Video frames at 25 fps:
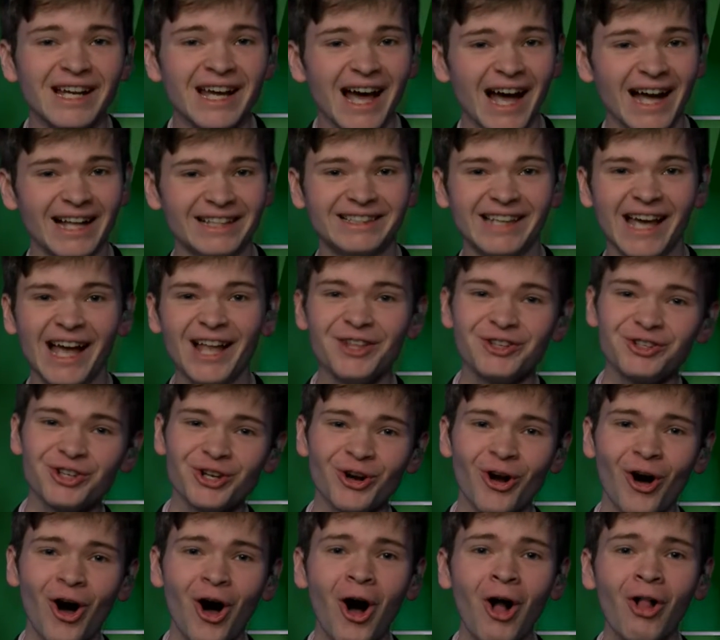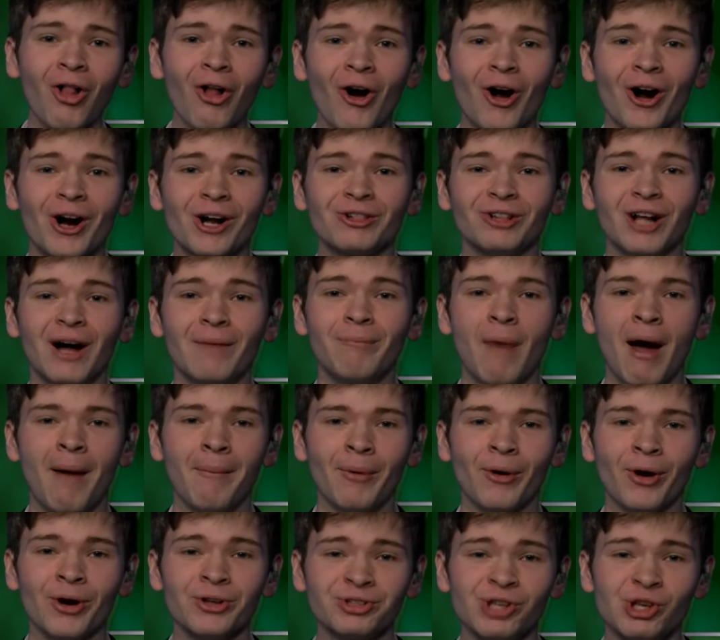Attention all Art Club
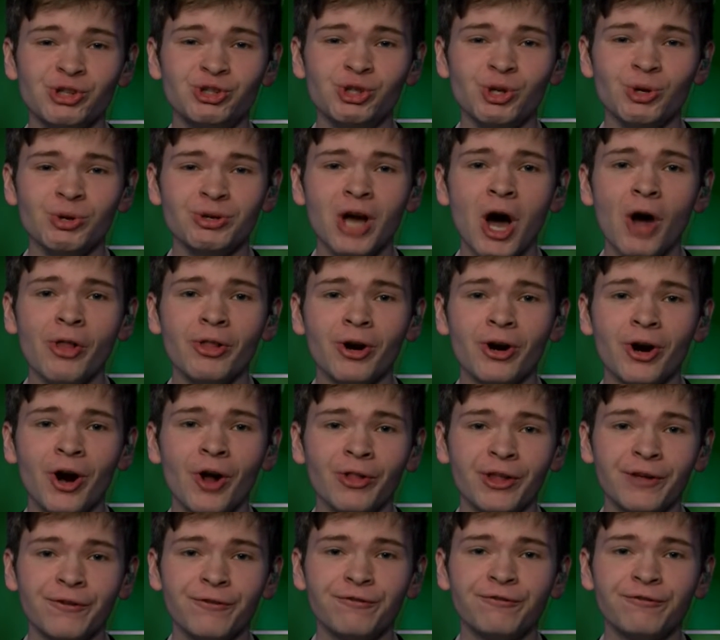members, did you know there are only